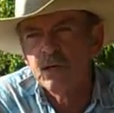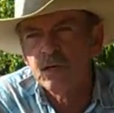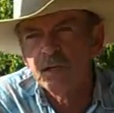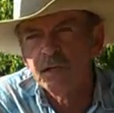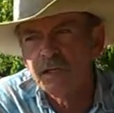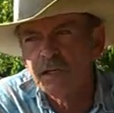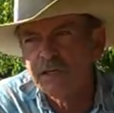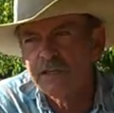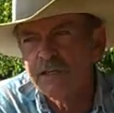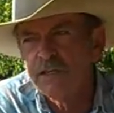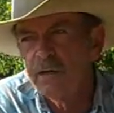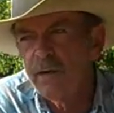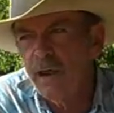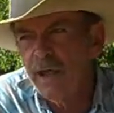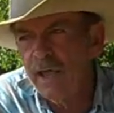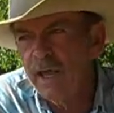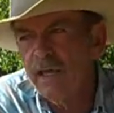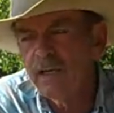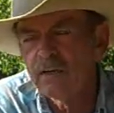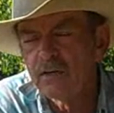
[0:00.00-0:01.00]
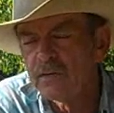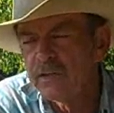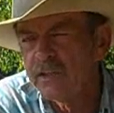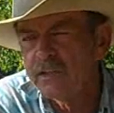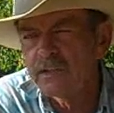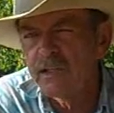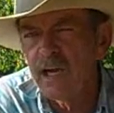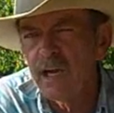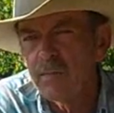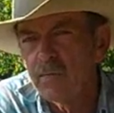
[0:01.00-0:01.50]
Unless you handle
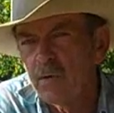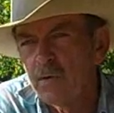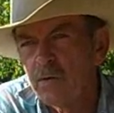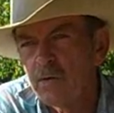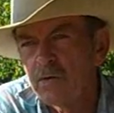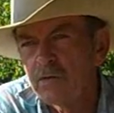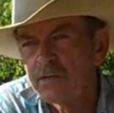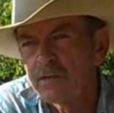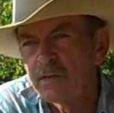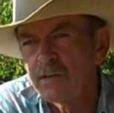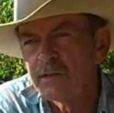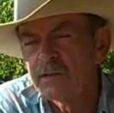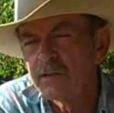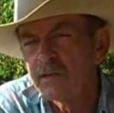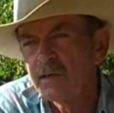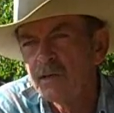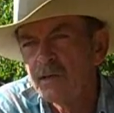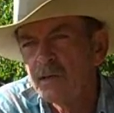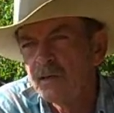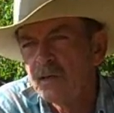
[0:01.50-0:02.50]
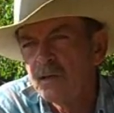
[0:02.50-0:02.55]
these type of horses,